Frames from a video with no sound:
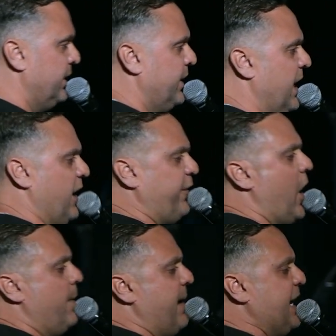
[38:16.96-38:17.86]
of
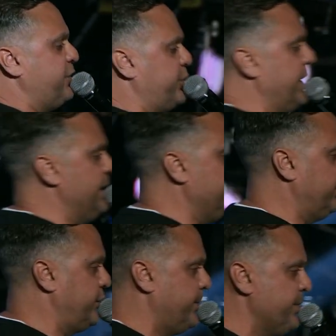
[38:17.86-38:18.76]
all my
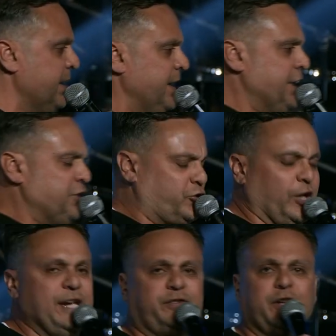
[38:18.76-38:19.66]
sins.
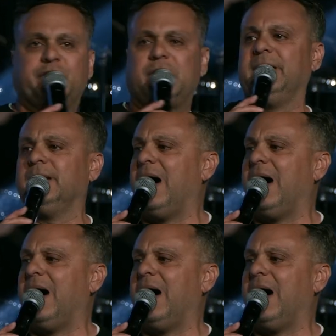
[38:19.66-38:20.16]
Jesus, come into my